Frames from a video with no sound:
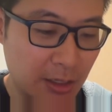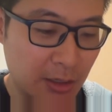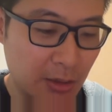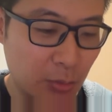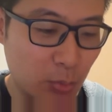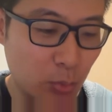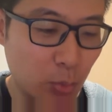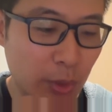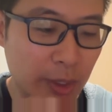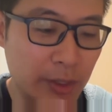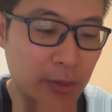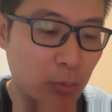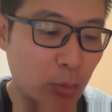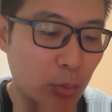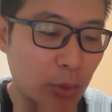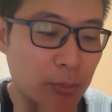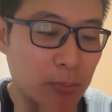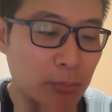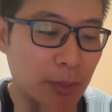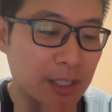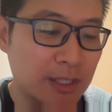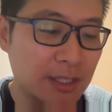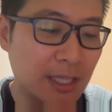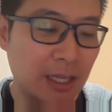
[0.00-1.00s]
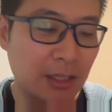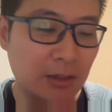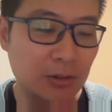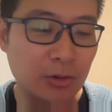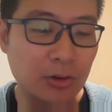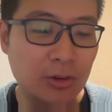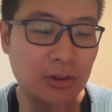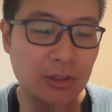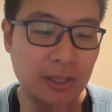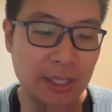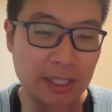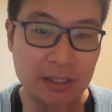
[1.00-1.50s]
what might that
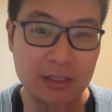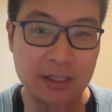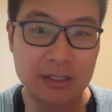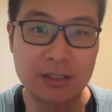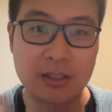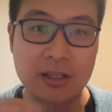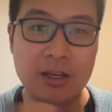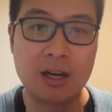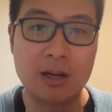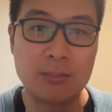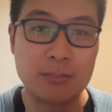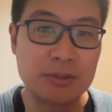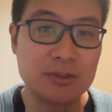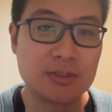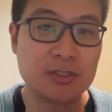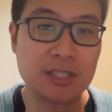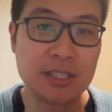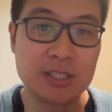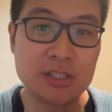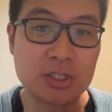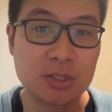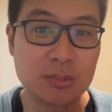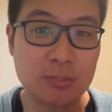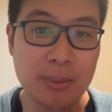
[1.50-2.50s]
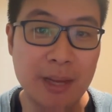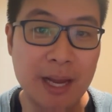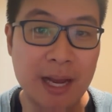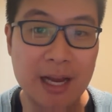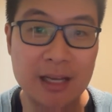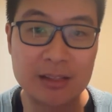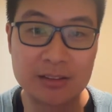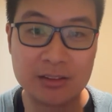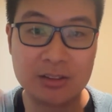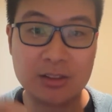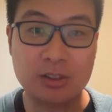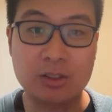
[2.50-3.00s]
look like the compensation
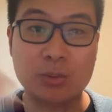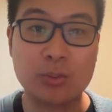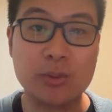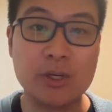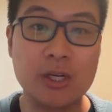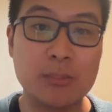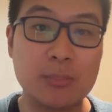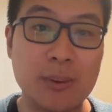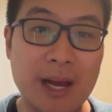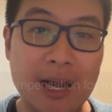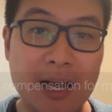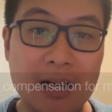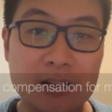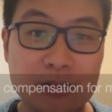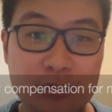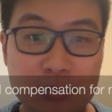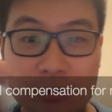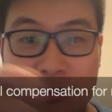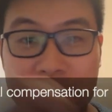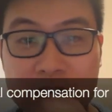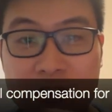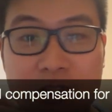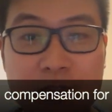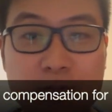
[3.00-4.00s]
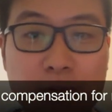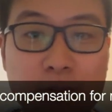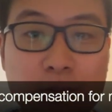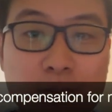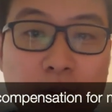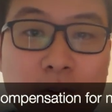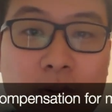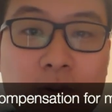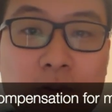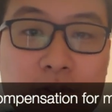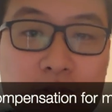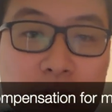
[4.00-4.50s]
path and the career path for these different roles.